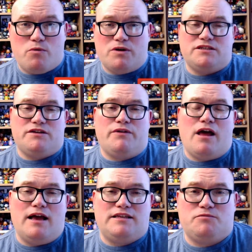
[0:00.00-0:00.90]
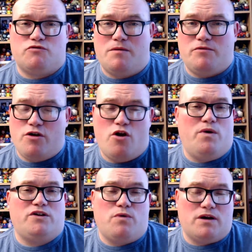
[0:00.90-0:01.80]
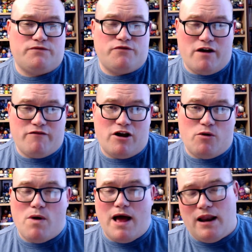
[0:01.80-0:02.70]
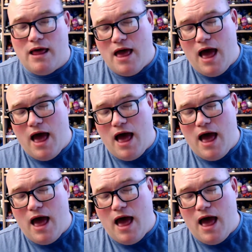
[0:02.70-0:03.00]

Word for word: which is something that I subscribe to, which works very, very well.